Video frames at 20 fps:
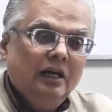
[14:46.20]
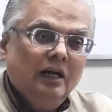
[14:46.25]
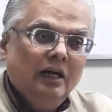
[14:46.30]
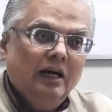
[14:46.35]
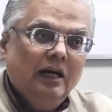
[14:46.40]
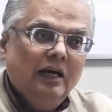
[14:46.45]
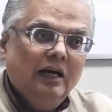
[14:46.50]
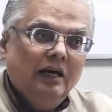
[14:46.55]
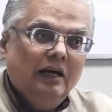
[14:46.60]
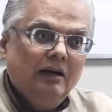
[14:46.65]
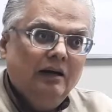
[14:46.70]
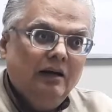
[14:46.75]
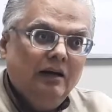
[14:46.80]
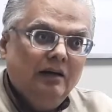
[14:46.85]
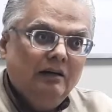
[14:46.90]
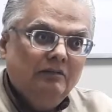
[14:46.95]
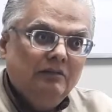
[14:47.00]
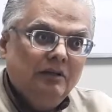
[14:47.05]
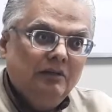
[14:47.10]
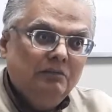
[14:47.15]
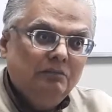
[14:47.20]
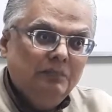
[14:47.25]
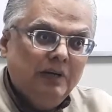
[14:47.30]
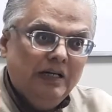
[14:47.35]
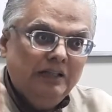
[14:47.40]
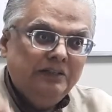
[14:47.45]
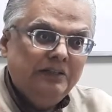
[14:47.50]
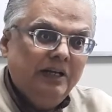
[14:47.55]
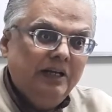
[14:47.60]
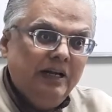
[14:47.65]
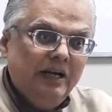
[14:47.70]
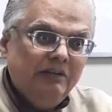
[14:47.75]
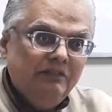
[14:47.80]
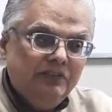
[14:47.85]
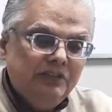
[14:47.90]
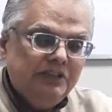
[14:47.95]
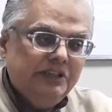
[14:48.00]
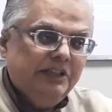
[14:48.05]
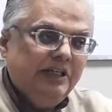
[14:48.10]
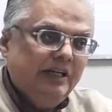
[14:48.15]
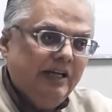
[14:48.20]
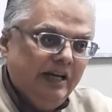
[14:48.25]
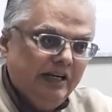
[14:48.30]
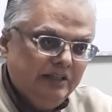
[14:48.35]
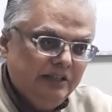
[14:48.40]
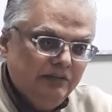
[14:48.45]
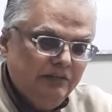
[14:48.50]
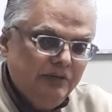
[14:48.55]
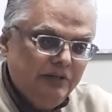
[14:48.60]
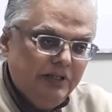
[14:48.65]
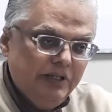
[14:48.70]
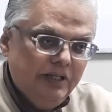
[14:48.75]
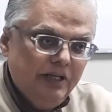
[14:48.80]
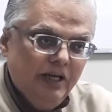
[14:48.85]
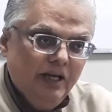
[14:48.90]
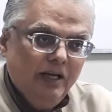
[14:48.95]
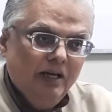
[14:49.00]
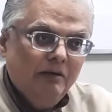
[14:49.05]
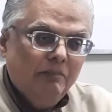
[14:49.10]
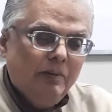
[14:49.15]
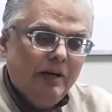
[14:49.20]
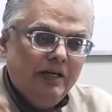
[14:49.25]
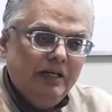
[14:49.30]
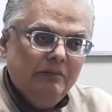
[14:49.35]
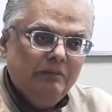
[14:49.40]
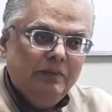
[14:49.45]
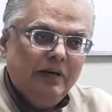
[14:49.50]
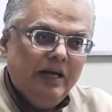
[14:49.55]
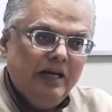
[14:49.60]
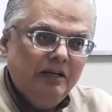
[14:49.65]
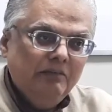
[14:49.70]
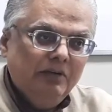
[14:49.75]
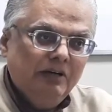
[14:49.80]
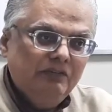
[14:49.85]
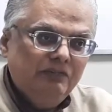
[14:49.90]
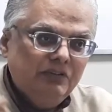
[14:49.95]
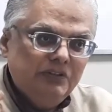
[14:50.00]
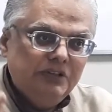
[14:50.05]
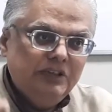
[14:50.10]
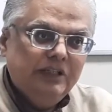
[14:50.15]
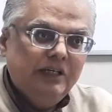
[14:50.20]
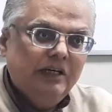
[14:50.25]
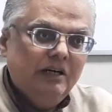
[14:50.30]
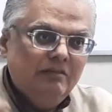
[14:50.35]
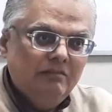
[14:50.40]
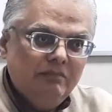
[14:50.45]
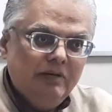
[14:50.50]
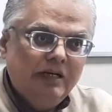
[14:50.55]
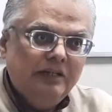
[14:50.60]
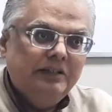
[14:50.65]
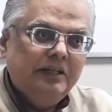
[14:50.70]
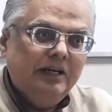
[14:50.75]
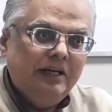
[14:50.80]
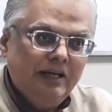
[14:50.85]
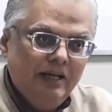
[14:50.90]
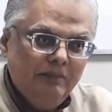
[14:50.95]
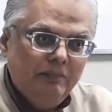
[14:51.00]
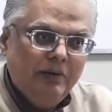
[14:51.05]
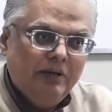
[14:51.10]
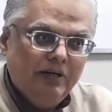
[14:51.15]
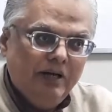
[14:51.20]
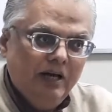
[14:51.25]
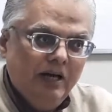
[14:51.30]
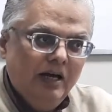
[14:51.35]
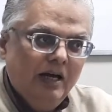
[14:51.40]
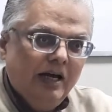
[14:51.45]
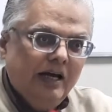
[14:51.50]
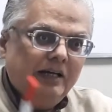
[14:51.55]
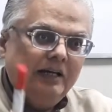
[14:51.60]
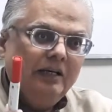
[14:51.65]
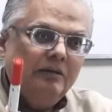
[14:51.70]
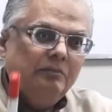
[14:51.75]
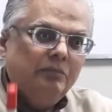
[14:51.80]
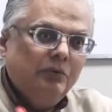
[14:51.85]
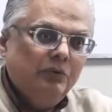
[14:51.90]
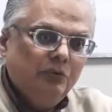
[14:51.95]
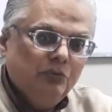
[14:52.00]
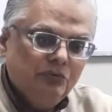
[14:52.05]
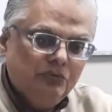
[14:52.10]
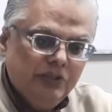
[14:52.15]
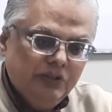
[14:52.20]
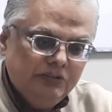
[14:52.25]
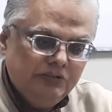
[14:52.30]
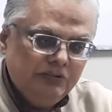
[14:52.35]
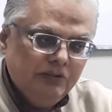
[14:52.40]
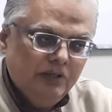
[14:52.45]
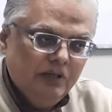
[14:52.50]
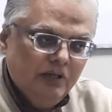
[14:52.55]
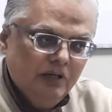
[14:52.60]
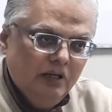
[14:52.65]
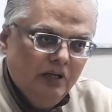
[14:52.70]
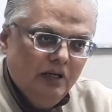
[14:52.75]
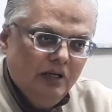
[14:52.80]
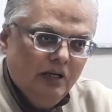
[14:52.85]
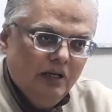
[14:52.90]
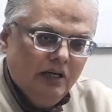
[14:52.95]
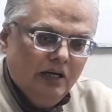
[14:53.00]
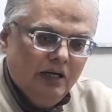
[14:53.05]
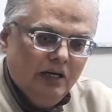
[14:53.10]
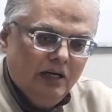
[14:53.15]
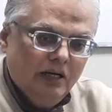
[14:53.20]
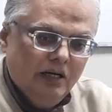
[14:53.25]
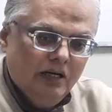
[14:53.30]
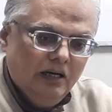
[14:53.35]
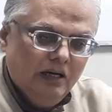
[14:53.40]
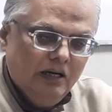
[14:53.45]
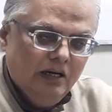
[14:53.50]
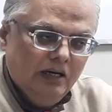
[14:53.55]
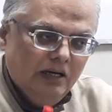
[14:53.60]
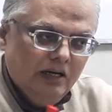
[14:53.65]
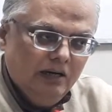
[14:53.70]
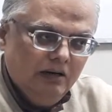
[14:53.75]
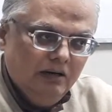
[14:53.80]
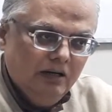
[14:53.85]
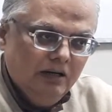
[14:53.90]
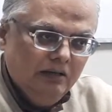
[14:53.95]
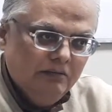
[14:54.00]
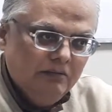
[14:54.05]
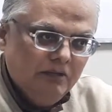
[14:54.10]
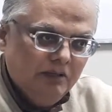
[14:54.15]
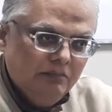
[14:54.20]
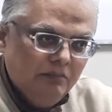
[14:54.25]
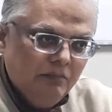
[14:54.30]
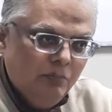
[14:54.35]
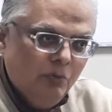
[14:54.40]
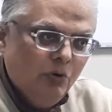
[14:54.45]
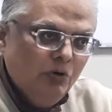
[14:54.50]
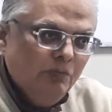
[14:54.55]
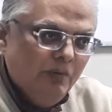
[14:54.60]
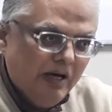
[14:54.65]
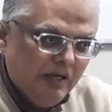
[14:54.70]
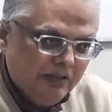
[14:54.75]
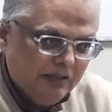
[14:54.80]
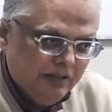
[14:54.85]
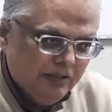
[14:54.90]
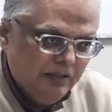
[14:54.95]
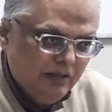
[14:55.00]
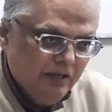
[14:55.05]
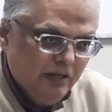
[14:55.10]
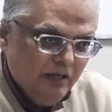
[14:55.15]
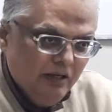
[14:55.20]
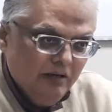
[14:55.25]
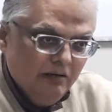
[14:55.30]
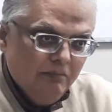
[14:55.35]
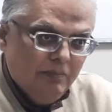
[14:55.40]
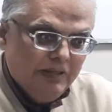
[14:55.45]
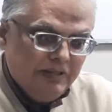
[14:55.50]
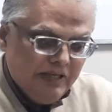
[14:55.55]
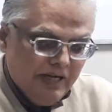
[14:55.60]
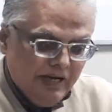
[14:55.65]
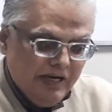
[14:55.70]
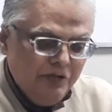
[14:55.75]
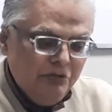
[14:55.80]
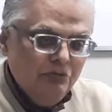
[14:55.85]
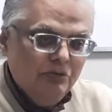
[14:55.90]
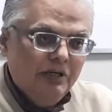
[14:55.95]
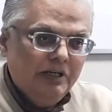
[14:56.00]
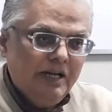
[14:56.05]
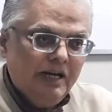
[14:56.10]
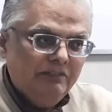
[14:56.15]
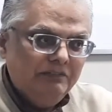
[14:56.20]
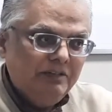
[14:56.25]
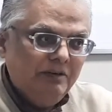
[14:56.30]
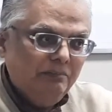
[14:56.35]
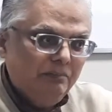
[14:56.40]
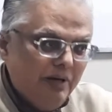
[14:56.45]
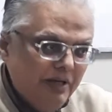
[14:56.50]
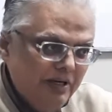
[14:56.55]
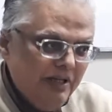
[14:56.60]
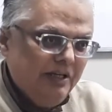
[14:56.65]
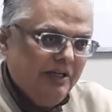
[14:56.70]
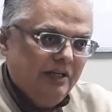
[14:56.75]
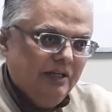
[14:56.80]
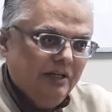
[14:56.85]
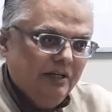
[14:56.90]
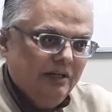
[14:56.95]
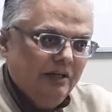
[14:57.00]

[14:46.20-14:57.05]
uh, uh, mental and physical activity by applying my physical and mental labor I can produce this uh, uh, uh, board marker. But I do not have the money.